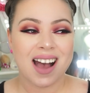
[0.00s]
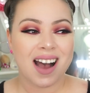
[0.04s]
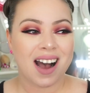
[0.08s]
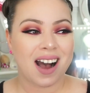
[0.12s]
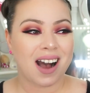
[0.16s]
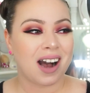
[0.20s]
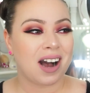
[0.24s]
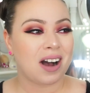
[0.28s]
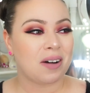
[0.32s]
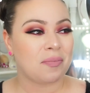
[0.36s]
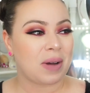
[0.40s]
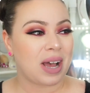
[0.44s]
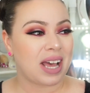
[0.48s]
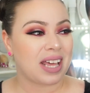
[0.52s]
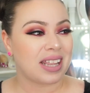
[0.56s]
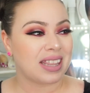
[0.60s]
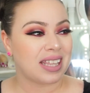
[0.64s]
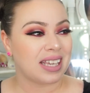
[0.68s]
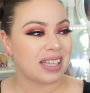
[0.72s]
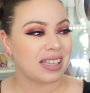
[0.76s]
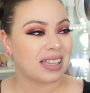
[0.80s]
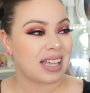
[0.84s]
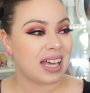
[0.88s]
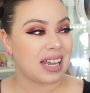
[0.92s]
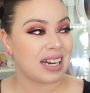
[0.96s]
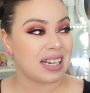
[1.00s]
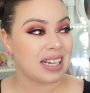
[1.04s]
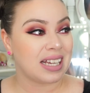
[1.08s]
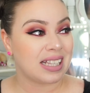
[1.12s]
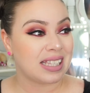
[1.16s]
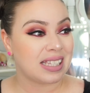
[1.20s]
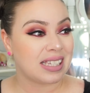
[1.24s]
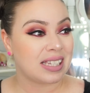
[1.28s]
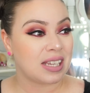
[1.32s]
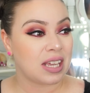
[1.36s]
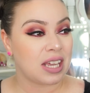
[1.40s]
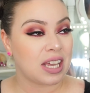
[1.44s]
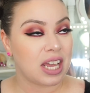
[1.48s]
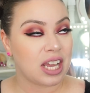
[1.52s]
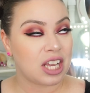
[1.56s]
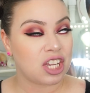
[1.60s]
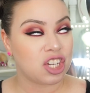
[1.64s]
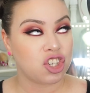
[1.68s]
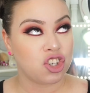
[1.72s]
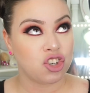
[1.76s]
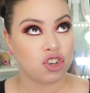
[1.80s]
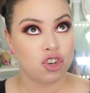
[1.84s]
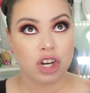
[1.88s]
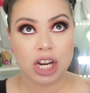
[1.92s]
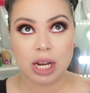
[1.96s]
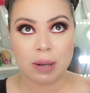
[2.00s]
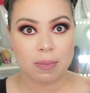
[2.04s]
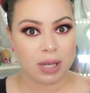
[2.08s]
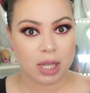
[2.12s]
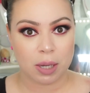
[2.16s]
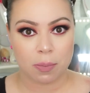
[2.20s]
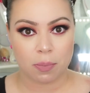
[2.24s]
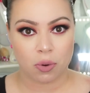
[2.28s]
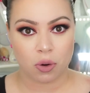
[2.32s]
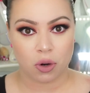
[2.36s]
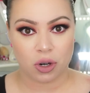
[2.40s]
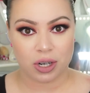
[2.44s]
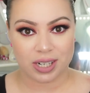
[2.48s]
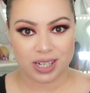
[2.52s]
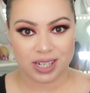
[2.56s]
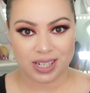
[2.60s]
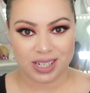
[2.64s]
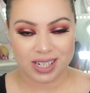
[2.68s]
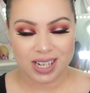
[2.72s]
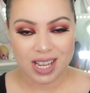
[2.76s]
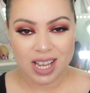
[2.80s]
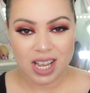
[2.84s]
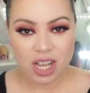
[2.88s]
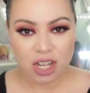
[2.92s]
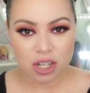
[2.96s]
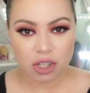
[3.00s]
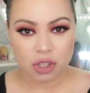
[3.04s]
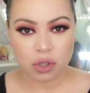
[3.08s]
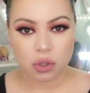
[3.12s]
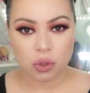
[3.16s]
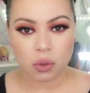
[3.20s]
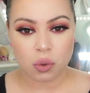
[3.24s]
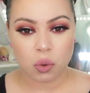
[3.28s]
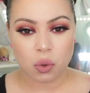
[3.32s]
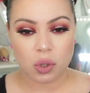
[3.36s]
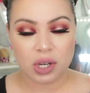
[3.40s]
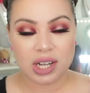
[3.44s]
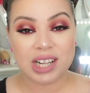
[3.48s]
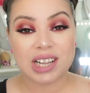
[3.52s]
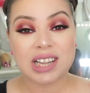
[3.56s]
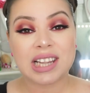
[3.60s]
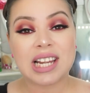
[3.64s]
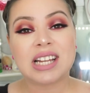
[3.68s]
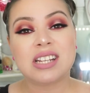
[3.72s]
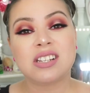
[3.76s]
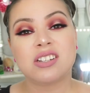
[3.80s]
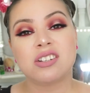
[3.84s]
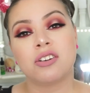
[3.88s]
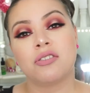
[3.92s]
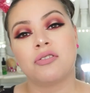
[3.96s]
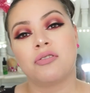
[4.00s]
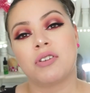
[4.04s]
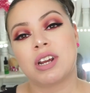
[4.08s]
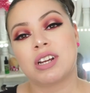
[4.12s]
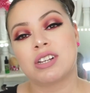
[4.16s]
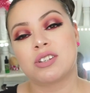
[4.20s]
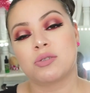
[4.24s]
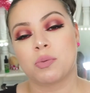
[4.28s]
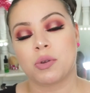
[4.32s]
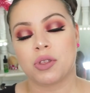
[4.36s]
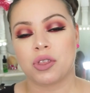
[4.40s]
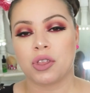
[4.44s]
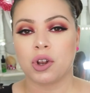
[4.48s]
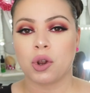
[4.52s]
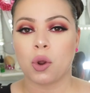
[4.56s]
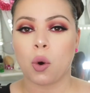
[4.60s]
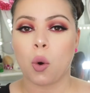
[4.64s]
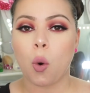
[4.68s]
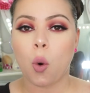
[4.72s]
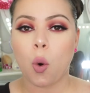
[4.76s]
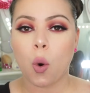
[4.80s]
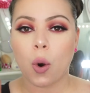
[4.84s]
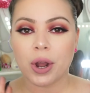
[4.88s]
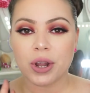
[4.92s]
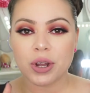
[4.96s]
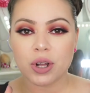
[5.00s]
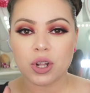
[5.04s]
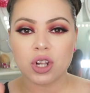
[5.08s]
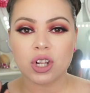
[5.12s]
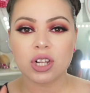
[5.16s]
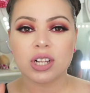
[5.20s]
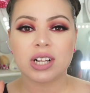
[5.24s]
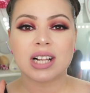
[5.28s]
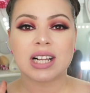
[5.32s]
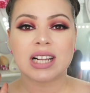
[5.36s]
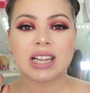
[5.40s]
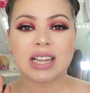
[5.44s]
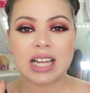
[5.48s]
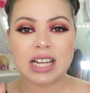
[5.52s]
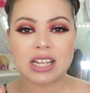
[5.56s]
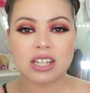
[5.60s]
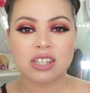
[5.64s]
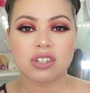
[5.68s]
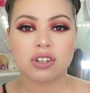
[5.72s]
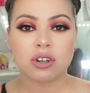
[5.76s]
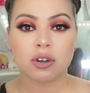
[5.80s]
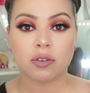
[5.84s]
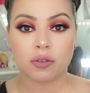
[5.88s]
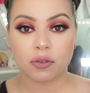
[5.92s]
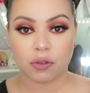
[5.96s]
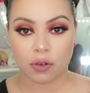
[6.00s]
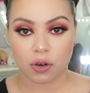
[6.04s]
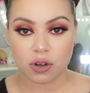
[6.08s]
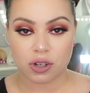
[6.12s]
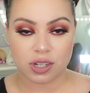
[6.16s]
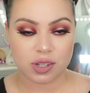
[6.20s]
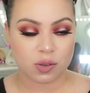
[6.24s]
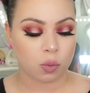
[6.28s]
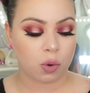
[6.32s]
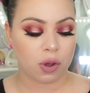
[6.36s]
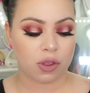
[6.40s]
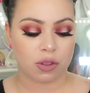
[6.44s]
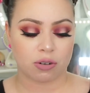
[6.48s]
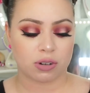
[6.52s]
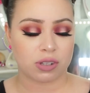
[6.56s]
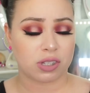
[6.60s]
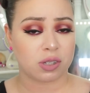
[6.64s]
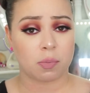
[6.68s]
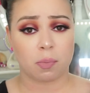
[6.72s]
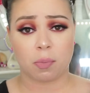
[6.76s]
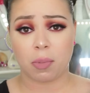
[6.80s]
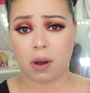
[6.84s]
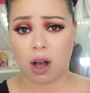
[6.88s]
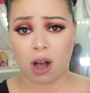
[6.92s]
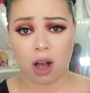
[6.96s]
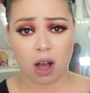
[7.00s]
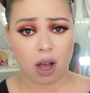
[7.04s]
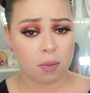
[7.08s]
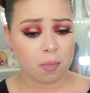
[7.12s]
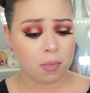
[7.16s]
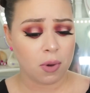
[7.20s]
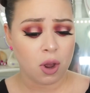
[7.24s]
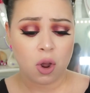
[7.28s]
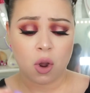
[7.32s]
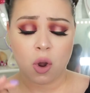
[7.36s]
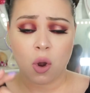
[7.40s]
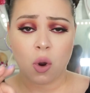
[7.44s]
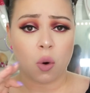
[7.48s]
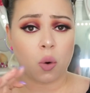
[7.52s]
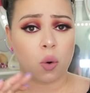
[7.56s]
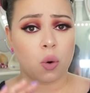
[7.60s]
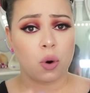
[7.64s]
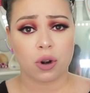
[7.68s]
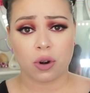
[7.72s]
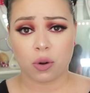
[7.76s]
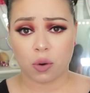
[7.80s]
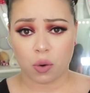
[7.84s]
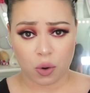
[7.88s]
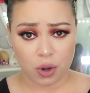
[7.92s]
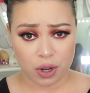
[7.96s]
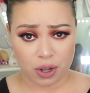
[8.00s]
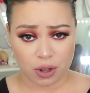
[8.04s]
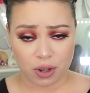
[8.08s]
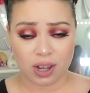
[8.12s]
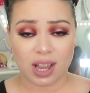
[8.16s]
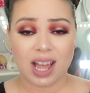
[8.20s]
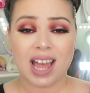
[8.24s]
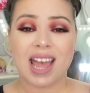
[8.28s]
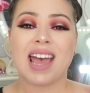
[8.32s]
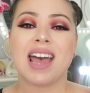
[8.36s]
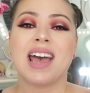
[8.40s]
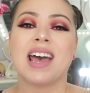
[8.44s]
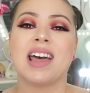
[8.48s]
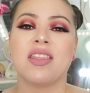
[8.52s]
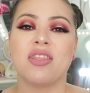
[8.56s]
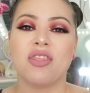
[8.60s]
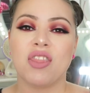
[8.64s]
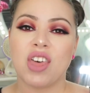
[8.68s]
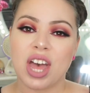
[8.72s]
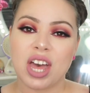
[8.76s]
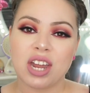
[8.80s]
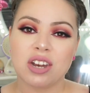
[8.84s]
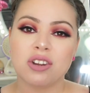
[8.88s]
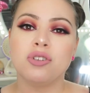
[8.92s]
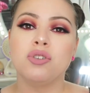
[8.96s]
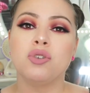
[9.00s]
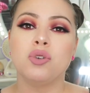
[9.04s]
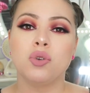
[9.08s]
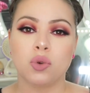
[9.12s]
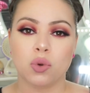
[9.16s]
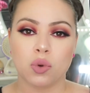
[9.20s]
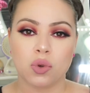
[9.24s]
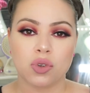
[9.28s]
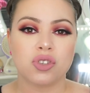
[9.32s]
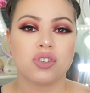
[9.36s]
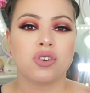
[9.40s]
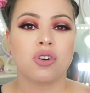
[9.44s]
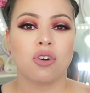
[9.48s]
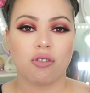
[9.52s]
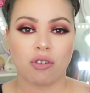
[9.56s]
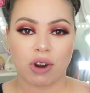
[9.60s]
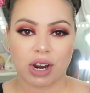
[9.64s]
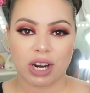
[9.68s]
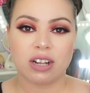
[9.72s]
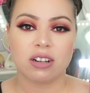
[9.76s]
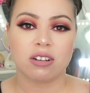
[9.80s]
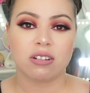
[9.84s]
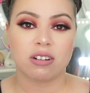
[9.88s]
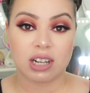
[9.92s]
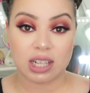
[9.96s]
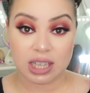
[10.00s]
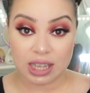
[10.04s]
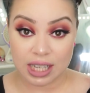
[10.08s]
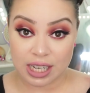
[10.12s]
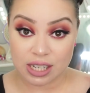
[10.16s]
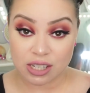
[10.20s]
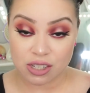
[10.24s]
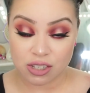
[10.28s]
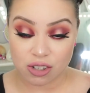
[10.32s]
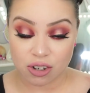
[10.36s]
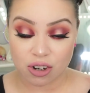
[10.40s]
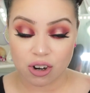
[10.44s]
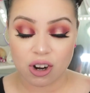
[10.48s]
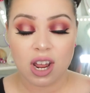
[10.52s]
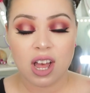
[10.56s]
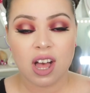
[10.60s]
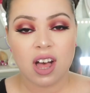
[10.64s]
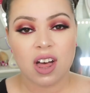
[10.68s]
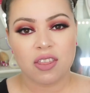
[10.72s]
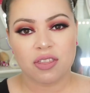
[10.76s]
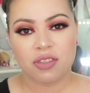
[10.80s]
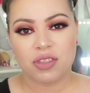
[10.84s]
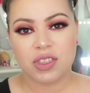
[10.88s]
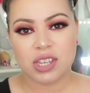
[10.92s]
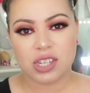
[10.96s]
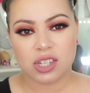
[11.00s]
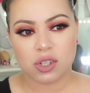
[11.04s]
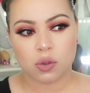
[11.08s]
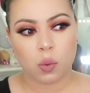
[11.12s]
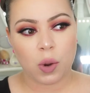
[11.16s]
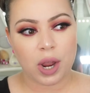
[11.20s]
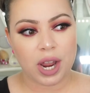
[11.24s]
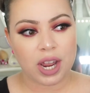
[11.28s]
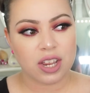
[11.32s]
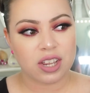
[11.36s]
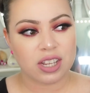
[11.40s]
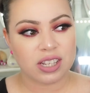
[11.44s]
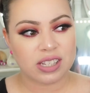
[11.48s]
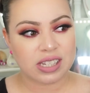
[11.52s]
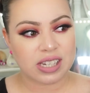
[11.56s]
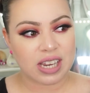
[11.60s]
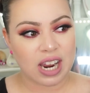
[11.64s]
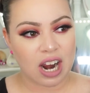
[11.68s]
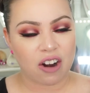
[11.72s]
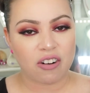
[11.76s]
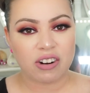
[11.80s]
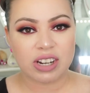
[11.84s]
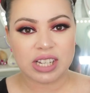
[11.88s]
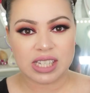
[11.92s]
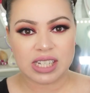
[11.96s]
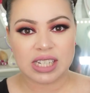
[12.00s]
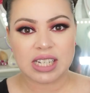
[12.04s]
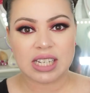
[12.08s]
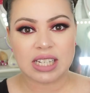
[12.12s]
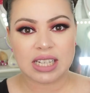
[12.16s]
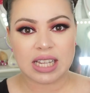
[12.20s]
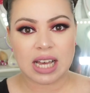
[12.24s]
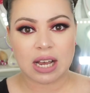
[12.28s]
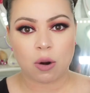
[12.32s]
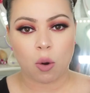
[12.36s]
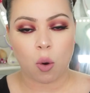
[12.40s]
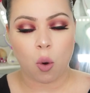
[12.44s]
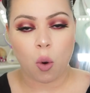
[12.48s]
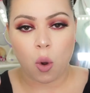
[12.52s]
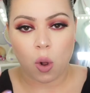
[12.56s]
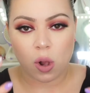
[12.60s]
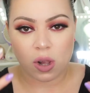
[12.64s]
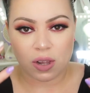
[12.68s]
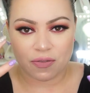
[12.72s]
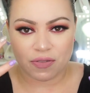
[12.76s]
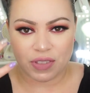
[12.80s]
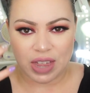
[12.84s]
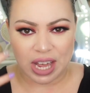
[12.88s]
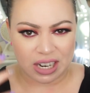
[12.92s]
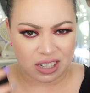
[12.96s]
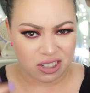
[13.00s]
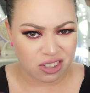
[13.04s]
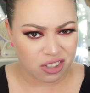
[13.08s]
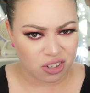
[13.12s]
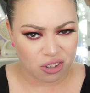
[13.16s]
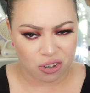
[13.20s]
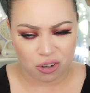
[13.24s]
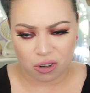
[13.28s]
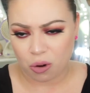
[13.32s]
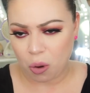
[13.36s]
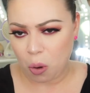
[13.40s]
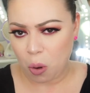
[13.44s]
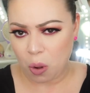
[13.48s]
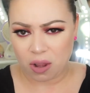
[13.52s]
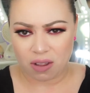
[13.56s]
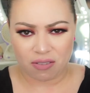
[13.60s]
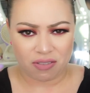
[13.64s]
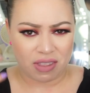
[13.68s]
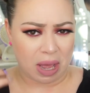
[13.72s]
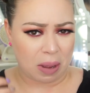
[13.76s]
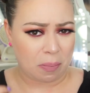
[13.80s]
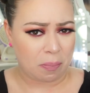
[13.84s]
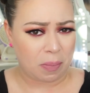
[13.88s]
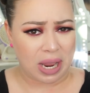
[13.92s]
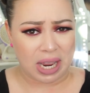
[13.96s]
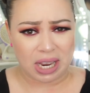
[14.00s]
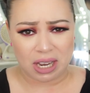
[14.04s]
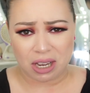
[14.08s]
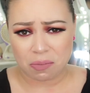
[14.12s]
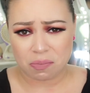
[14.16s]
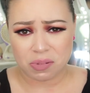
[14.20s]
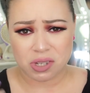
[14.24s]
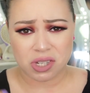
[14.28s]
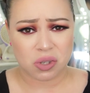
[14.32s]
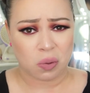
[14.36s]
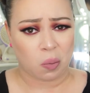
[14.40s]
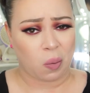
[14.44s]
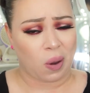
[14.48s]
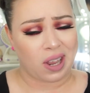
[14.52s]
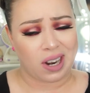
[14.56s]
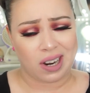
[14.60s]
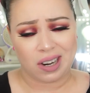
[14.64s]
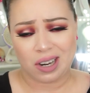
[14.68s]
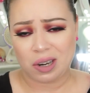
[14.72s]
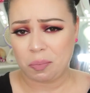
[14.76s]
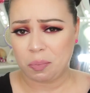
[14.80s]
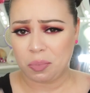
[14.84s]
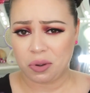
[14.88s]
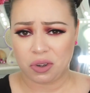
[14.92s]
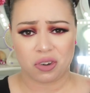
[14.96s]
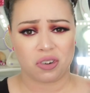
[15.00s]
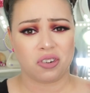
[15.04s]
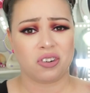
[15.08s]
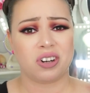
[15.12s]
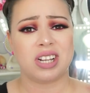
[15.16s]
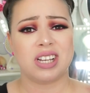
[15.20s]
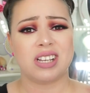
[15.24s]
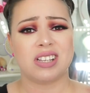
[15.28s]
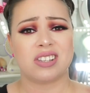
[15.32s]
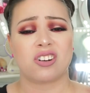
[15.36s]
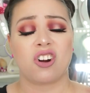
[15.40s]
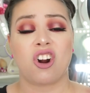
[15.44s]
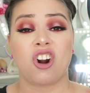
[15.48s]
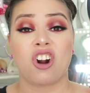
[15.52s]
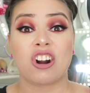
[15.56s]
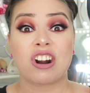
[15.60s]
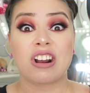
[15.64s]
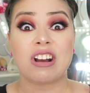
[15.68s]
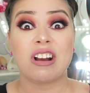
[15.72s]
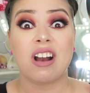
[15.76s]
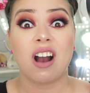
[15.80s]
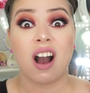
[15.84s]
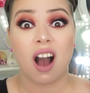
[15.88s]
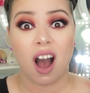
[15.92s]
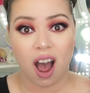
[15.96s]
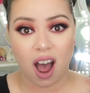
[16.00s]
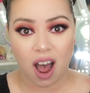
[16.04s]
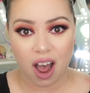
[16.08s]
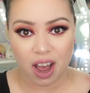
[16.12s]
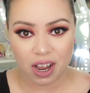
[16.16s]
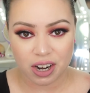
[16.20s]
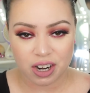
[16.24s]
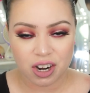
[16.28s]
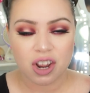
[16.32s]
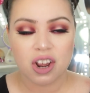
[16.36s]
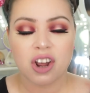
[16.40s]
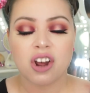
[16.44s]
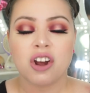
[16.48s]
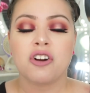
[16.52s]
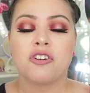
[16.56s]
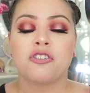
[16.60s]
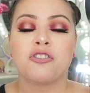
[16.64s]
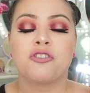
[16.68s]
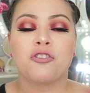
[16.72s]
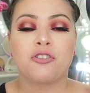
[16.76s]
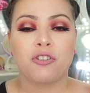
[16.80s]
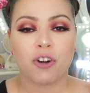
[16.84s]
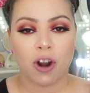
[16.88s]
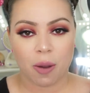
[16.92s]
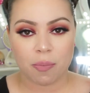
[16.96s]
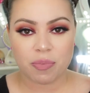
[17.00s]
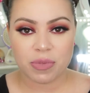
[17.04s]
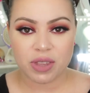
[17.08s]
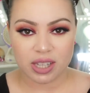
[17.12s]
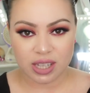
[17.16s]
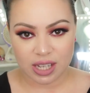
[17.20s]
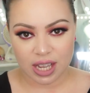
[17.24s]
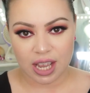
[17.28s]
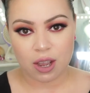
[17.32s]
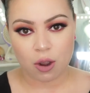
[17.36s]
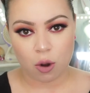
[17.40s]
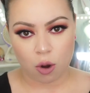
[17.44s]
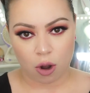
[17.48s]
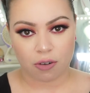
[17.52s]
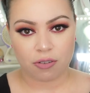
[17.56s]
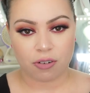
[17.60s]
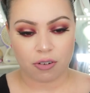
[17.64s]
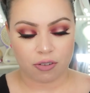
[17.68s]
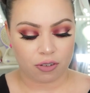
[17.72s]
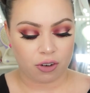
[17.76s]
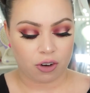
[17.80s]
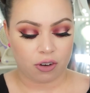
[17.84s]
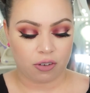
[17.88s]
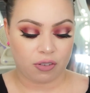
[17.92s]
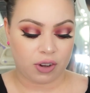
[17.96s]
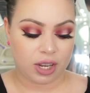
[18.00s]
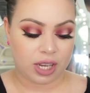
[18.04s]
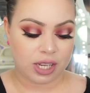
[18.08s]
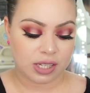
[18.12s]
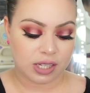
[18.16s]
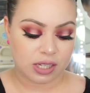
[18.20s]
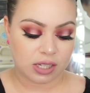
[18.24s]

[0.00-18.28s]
I think that it's extremely important to cleanse your face with an oil cleanser first, whether it's a balm or an oil, and then use your regular cleanser. This way it's guaranteed that all of that dirt, all of that makeup, sweat, and impurities are gone from the day off of your face.